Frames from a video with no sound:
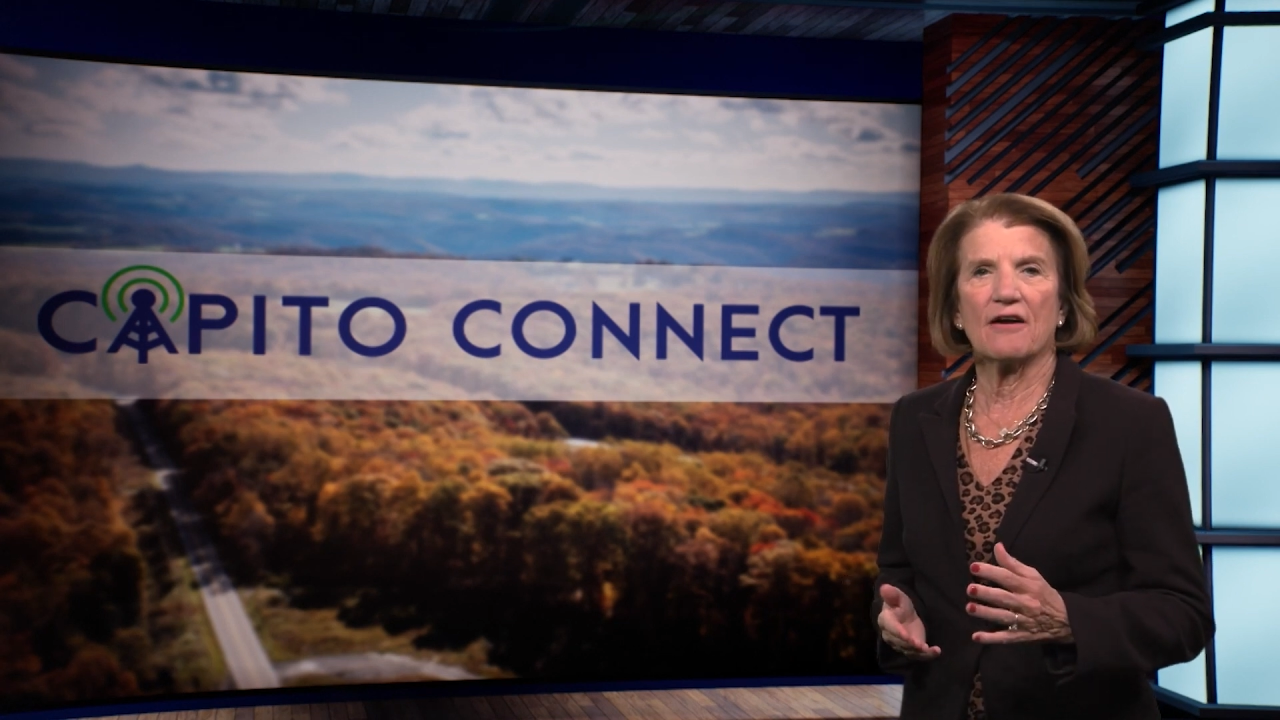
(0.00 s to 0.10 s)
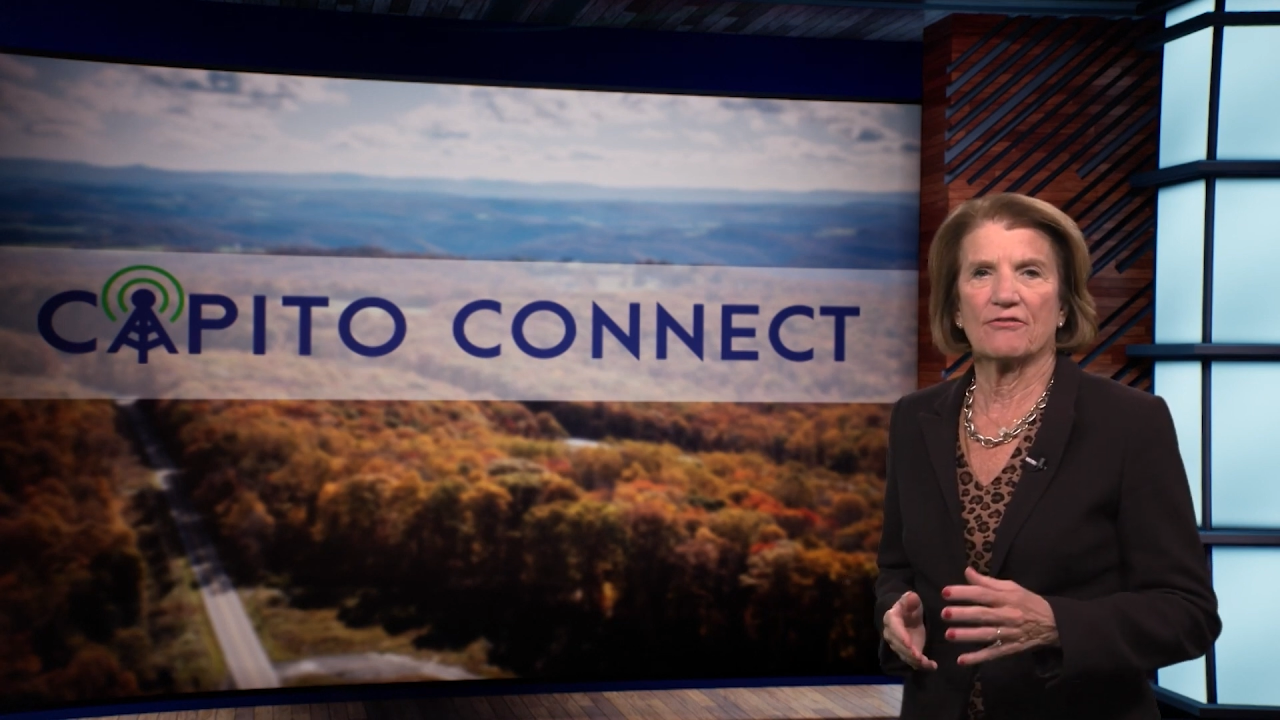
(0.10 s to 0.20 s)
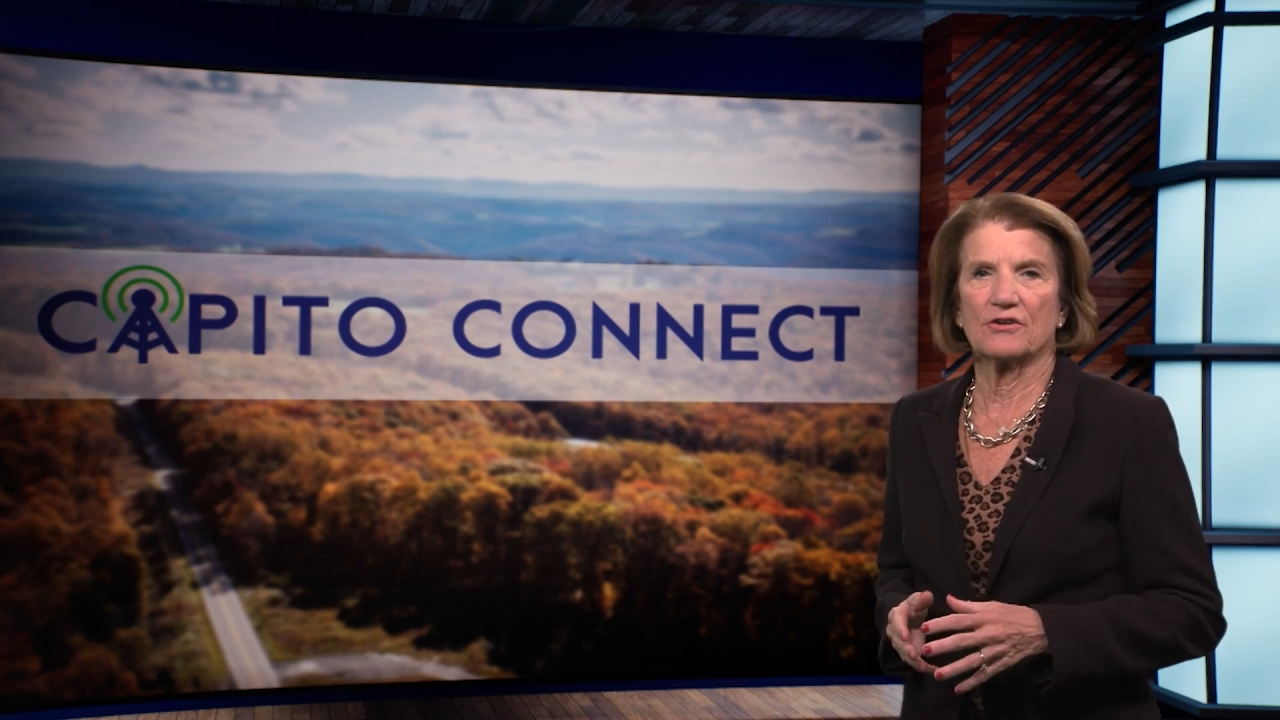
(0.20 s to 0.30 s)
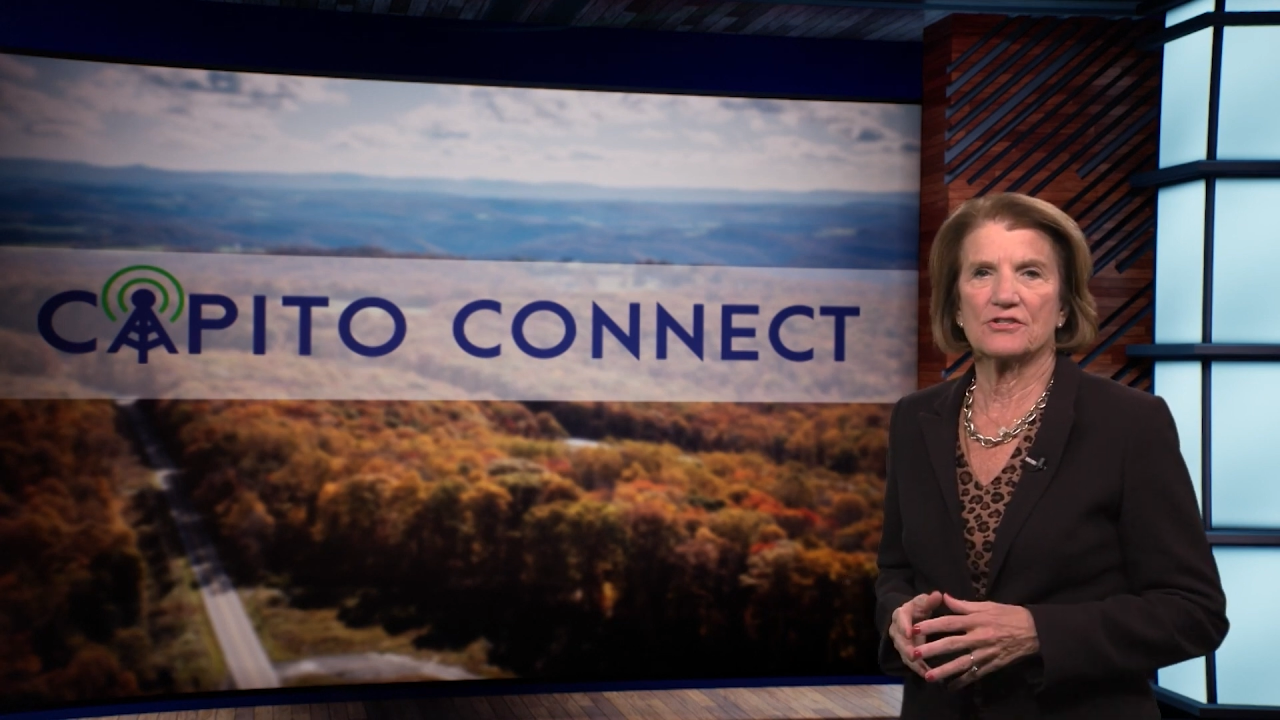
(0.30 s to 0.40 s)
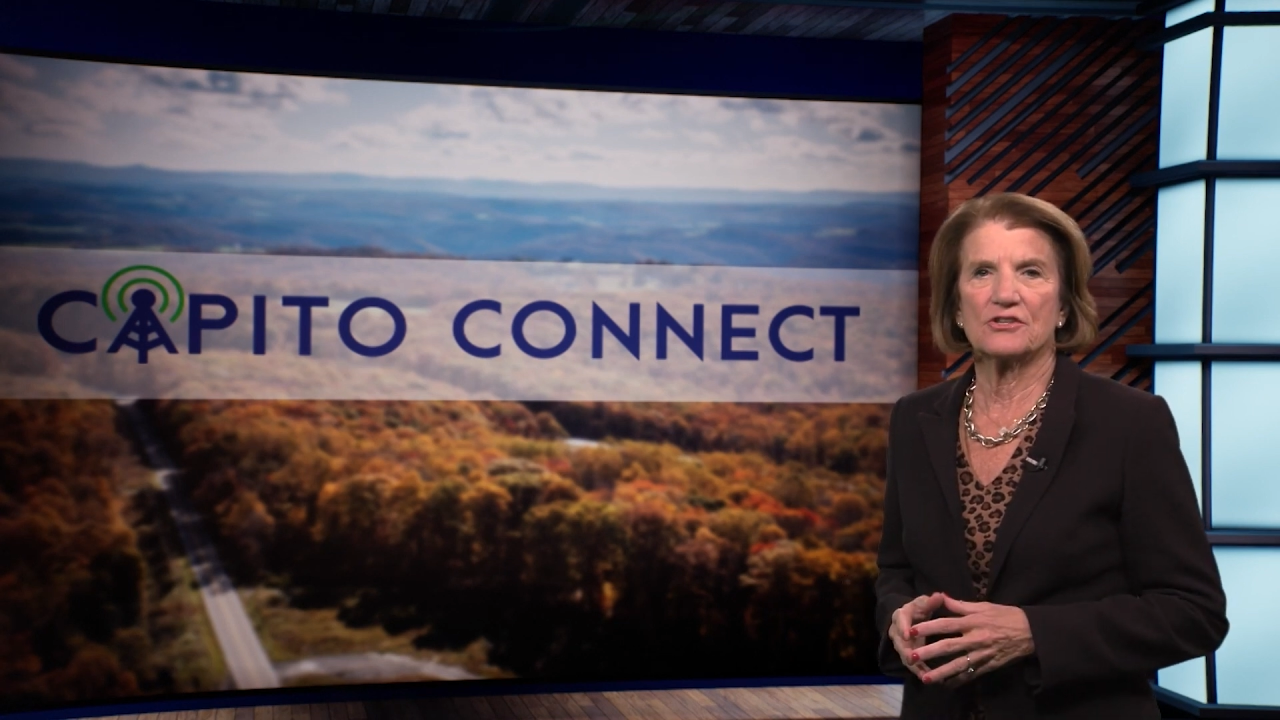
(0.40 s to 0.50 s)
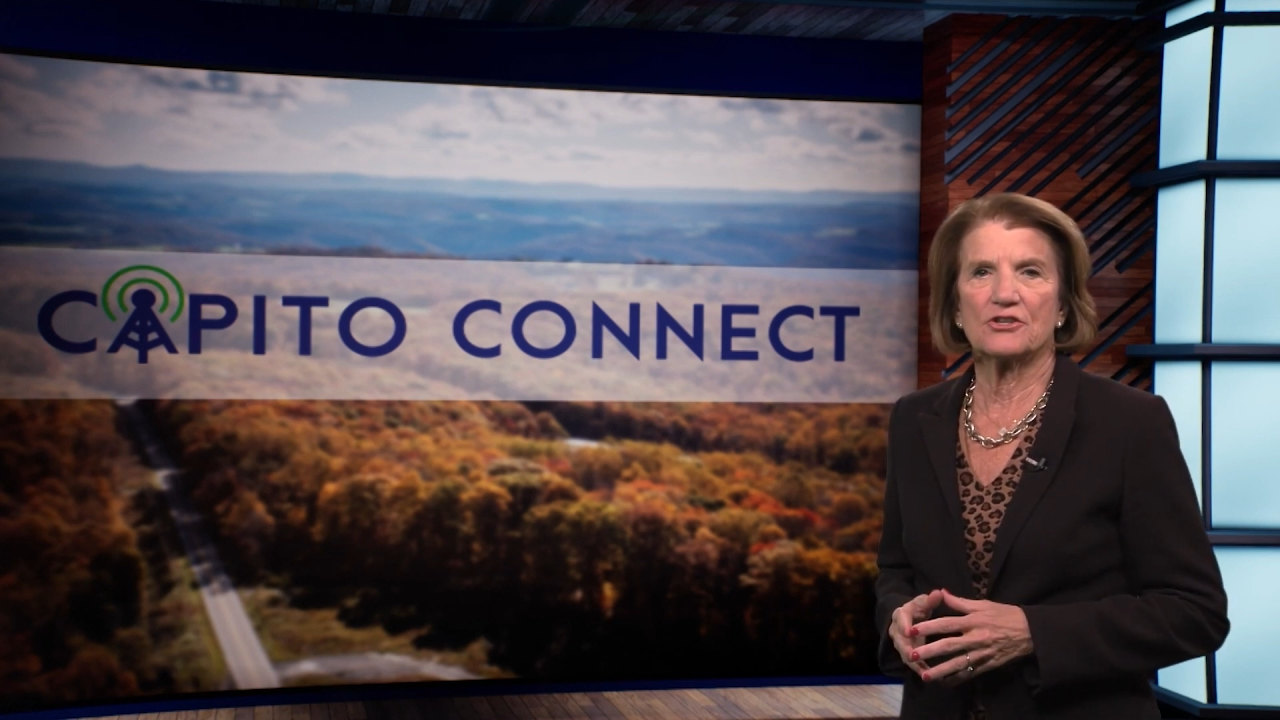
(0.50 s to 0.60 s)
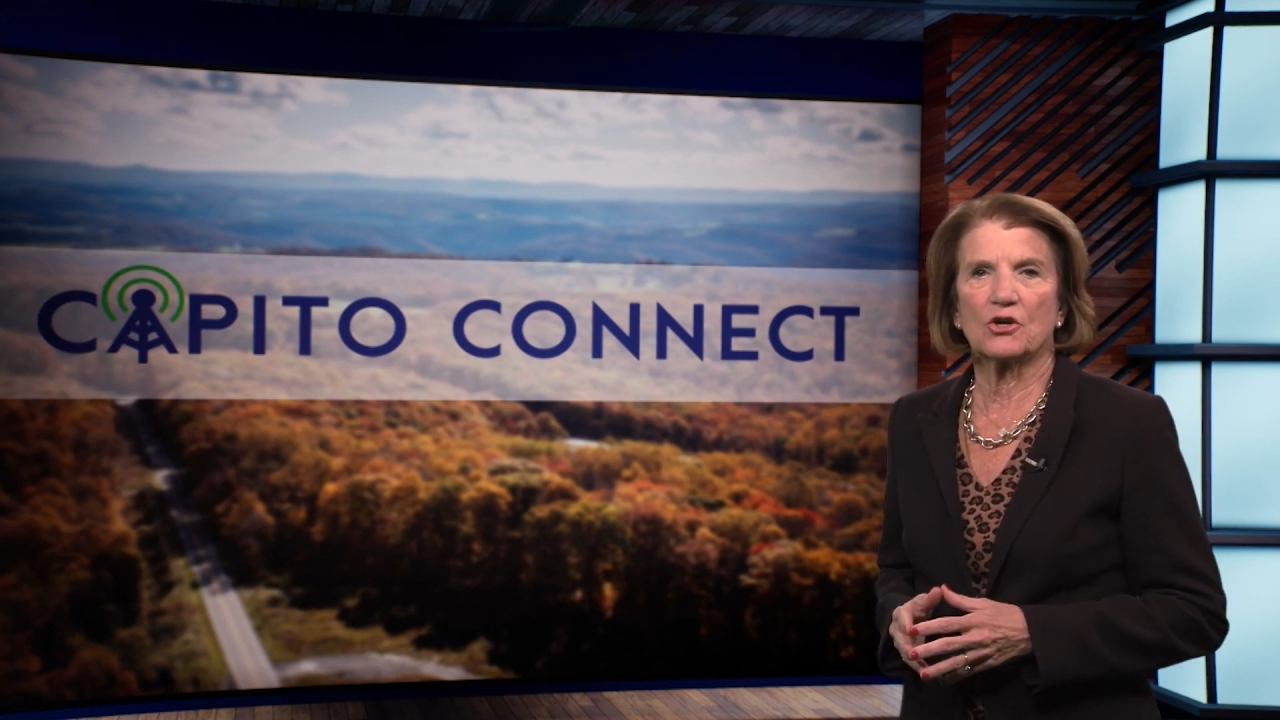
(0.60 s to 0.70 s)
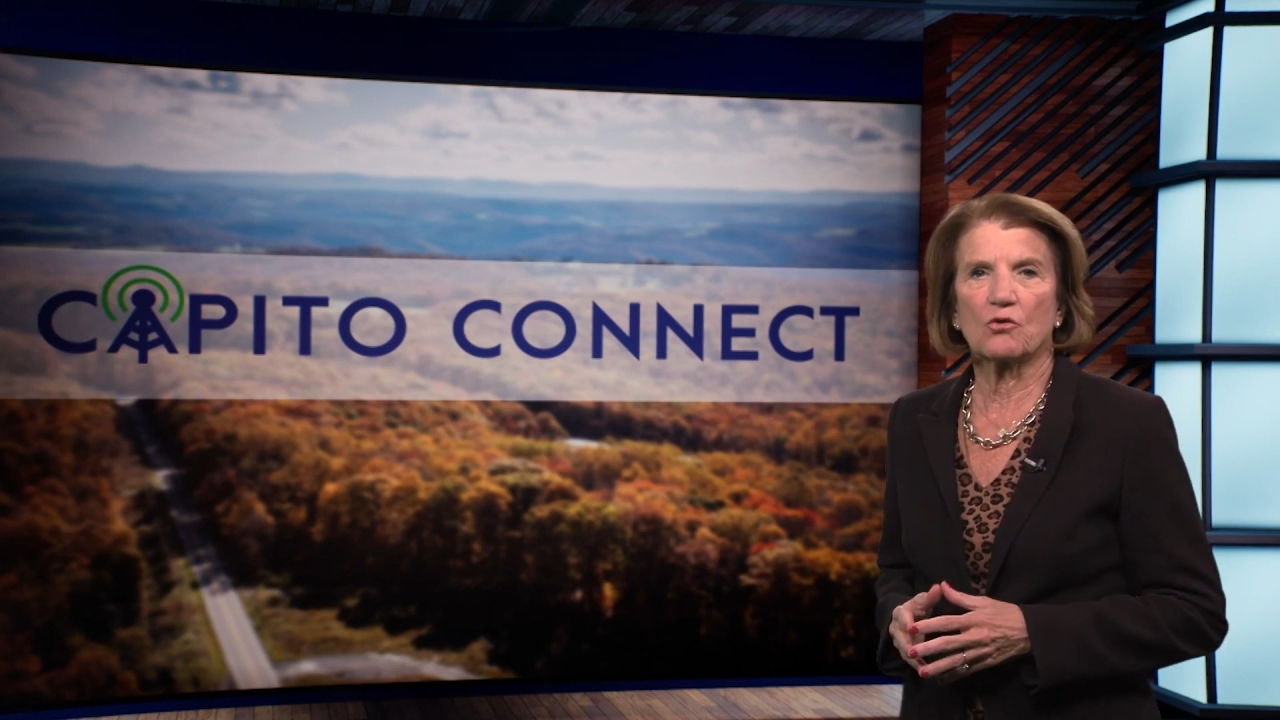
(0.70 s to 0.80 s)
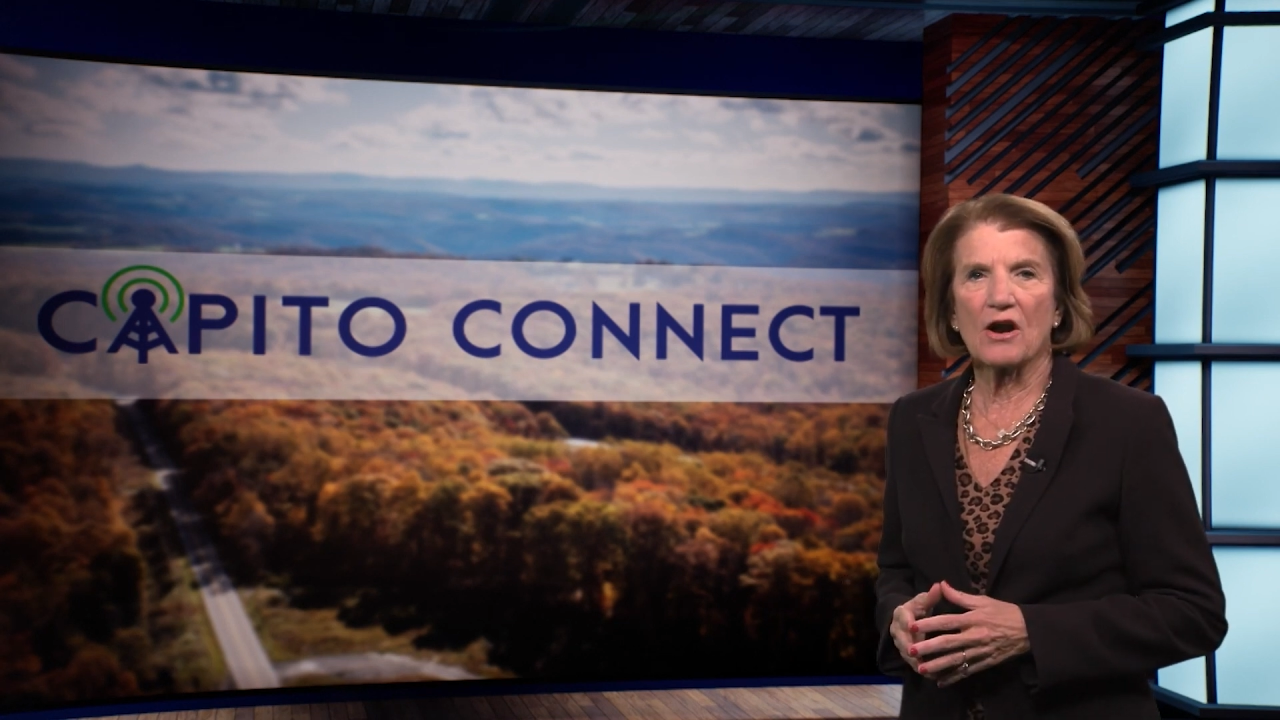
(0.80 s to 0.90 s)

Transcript: efforts to